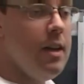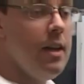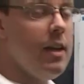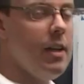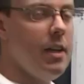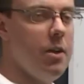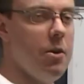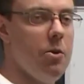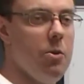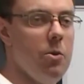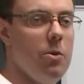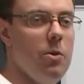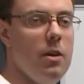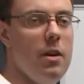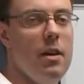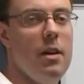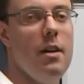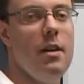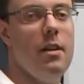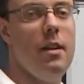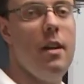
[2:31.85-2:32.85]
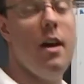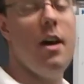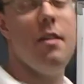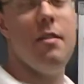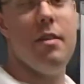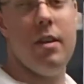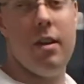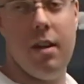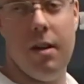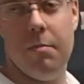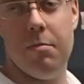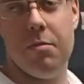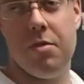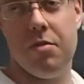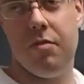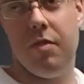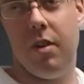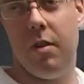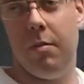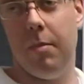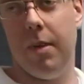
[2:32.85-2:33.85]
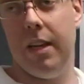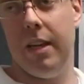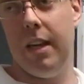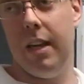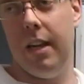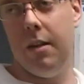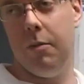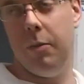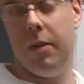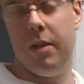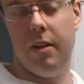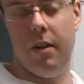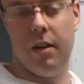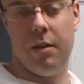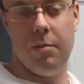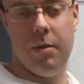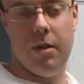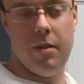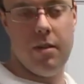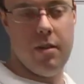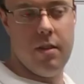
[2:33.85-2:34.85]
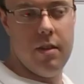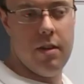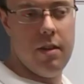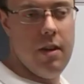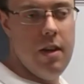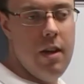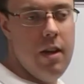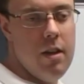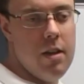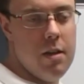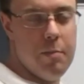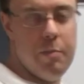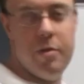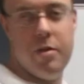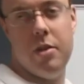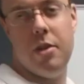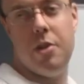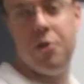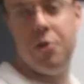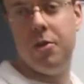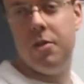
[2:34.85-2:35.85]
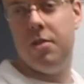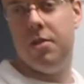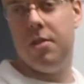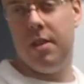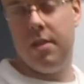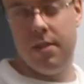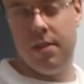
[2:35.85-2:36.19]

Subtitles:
A lot of it comes from, again, we talked about the positions and the